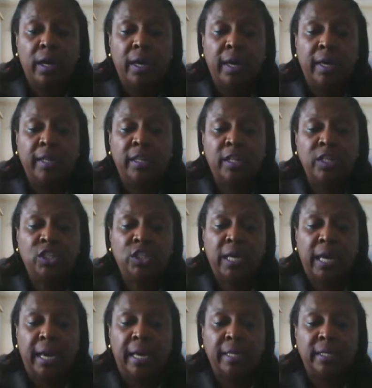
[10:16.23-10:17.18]
in the
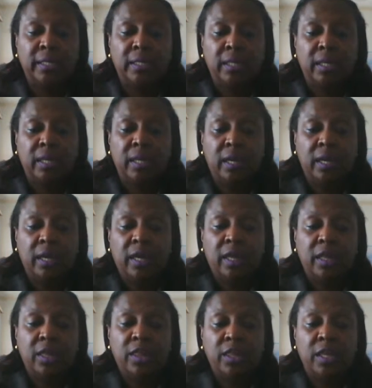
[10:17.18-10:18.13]
chat
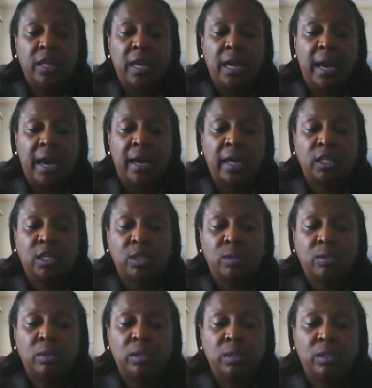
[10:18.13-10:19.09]
the
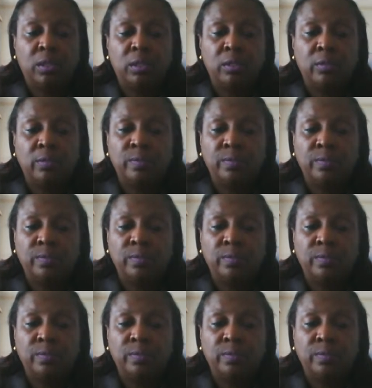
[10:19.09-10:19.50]
actual